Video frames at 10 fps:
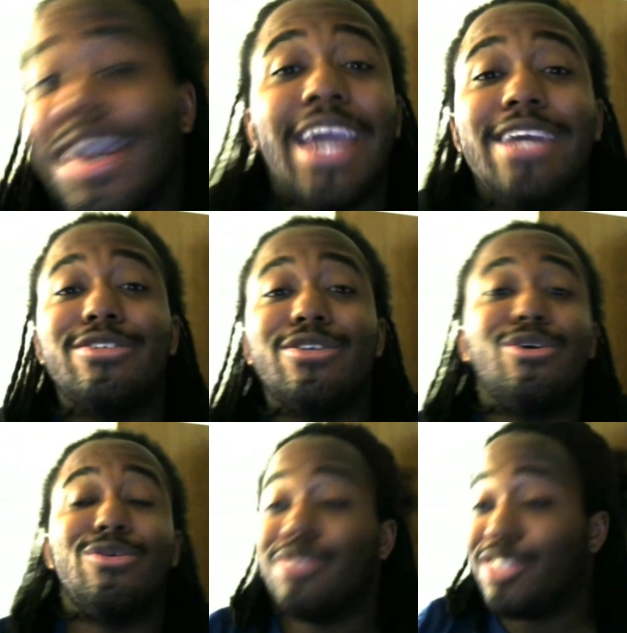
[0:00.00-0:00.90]
8 years
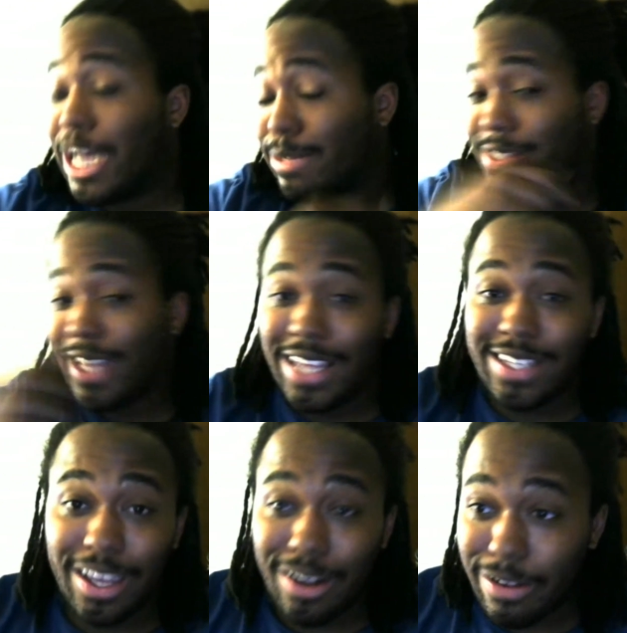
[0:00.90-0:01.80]
old, chopped his dad's
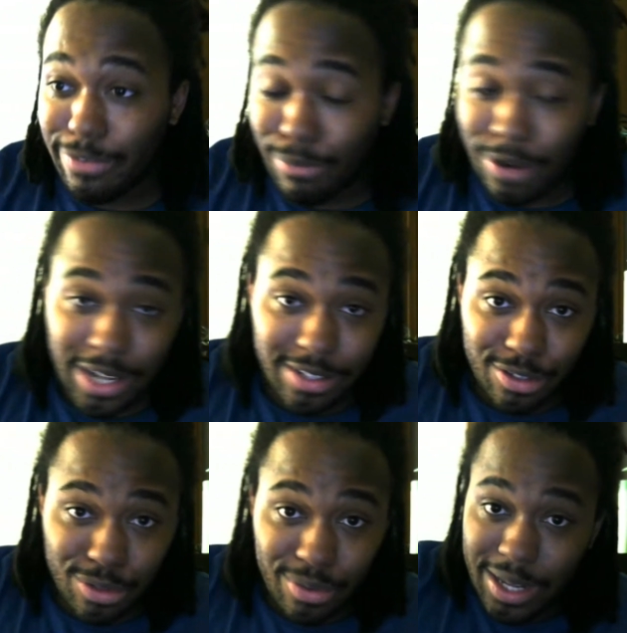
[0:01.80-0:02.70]
head off and brought it
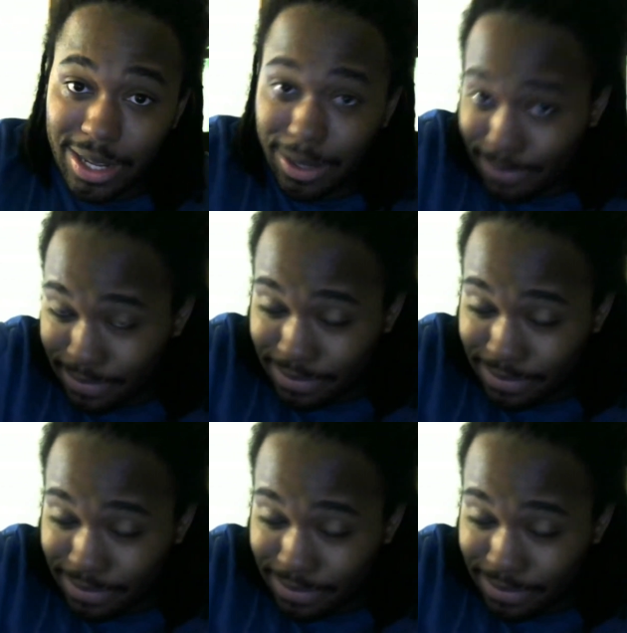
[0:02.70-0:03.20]
to